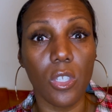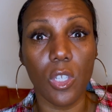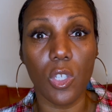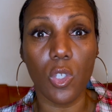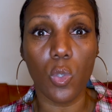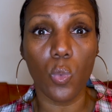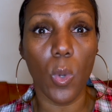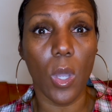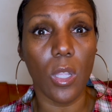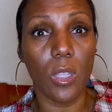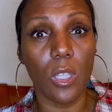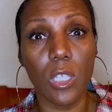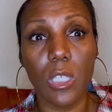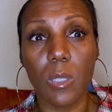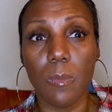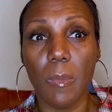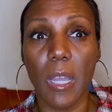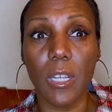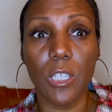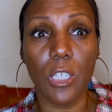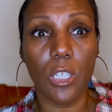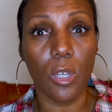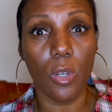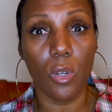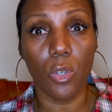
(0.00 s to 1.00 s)
as well as my
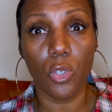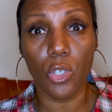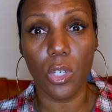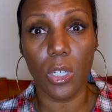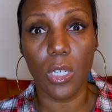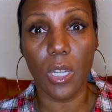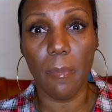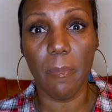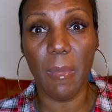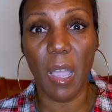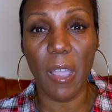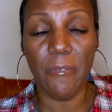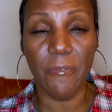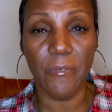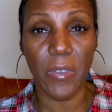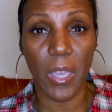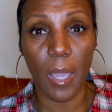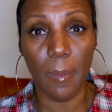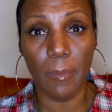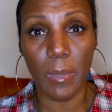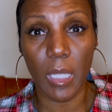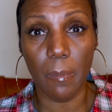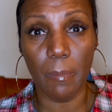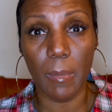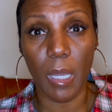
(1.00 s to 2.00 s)
children and my
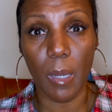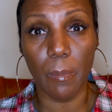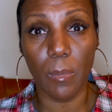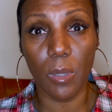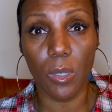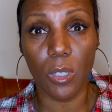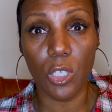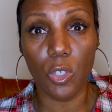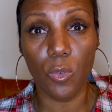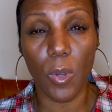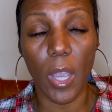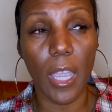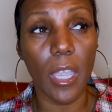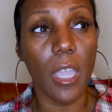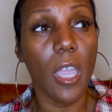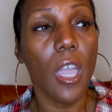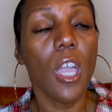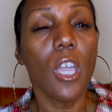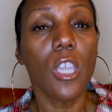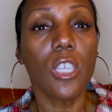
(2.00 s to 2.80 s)
family members, right?